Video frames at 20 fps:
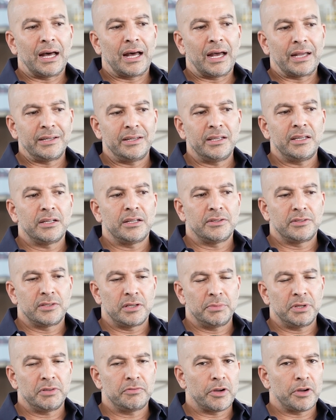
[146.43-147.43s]
I needed
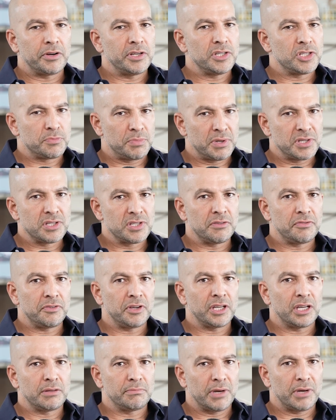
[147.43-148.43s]
to be very
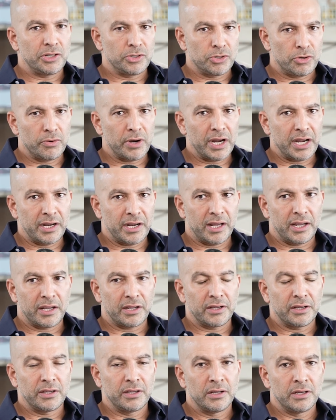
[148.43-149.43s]
specific in my
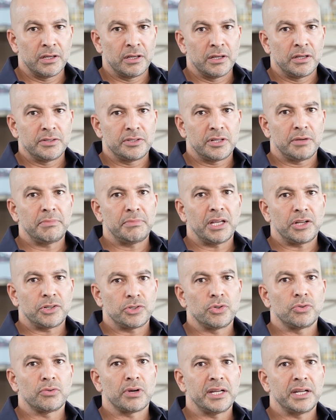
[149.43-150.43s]
training to make
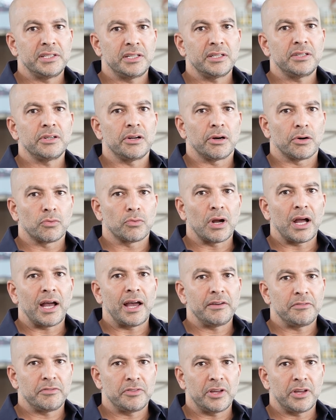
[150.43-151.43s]
sure I didn't
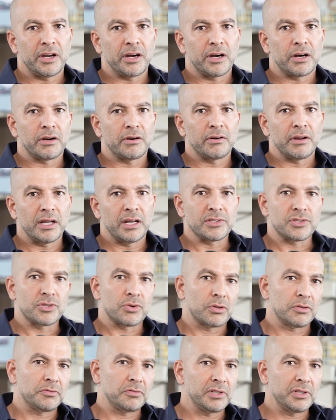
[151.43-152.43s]
arrive there and
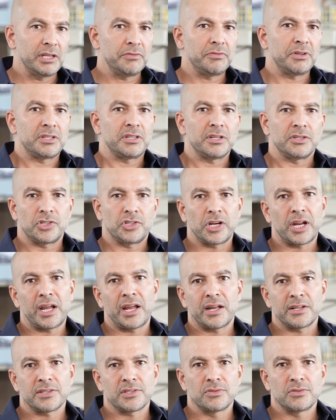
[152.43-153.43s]
sort of leave it to
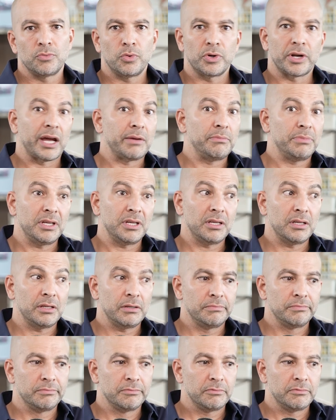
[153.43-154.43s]
chance. Would I be